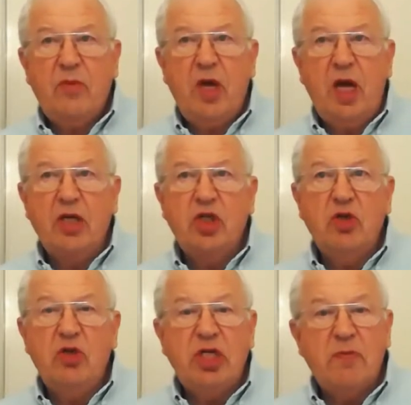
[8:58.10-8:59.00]
And you
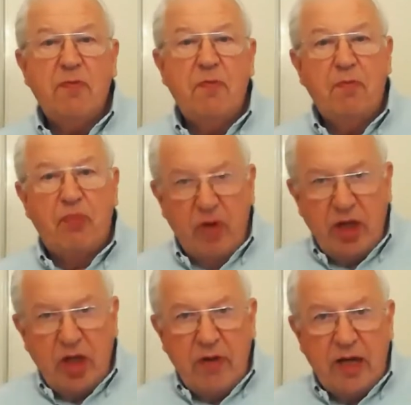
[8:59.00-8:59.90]
need to bring
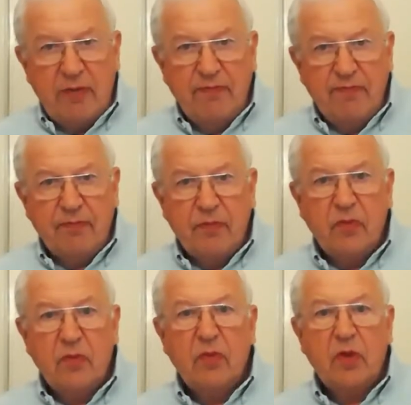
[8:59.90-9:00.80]
them in,
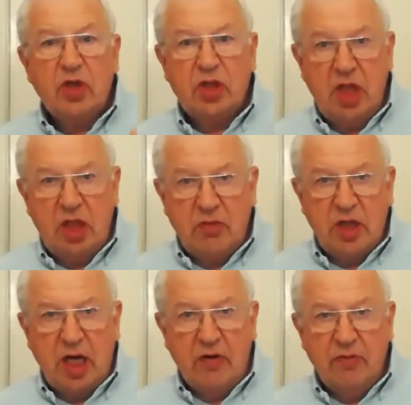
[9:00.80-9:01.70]
sit them
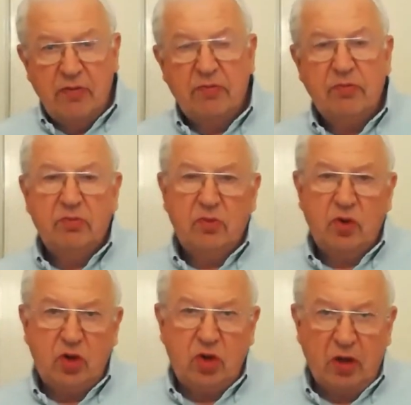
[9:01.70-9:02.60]
down,
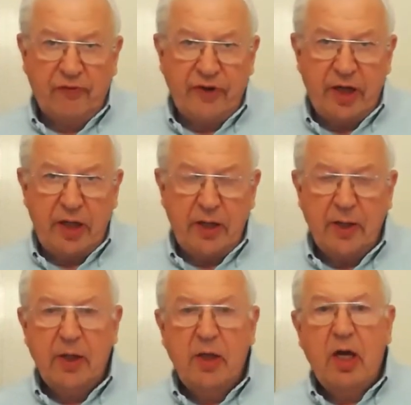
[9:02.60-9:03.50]
coffee,
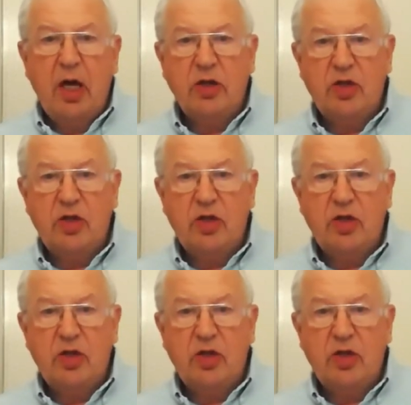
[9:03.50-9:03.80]
and